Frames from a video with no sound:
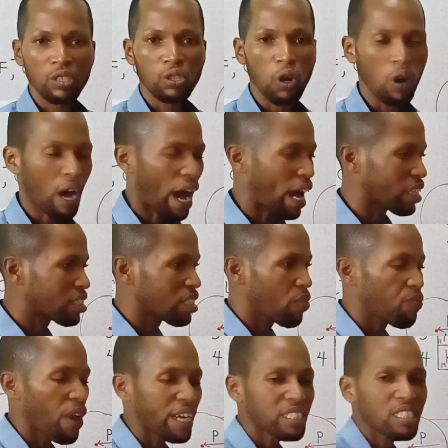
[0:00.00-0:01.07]
So as the
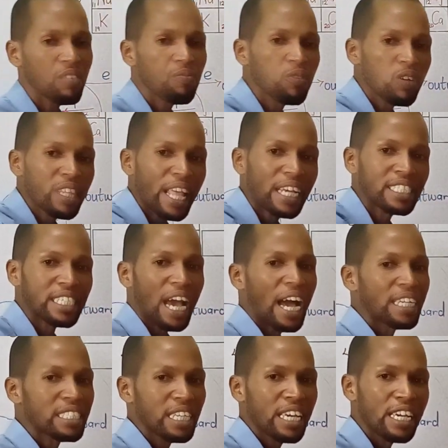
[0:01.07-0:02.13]
effective nuclear
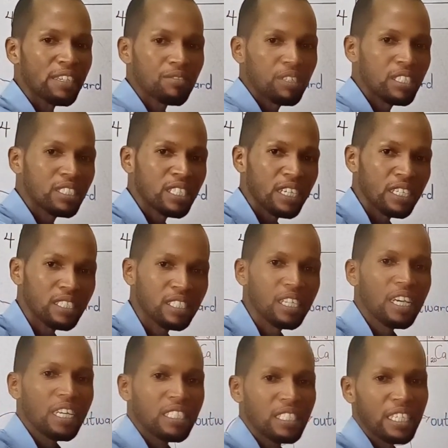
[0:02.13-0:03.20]
charge increases,
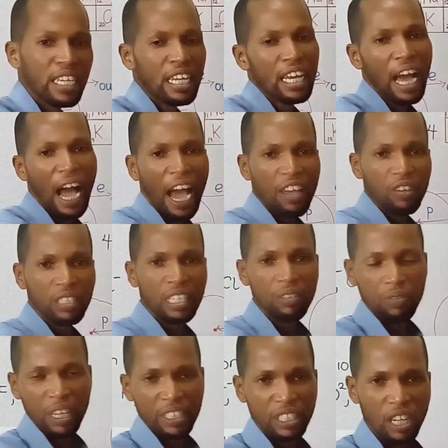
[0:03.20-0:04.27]
the
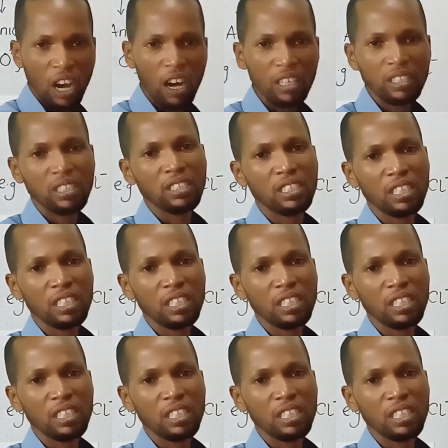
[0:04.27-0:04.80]
ionic radius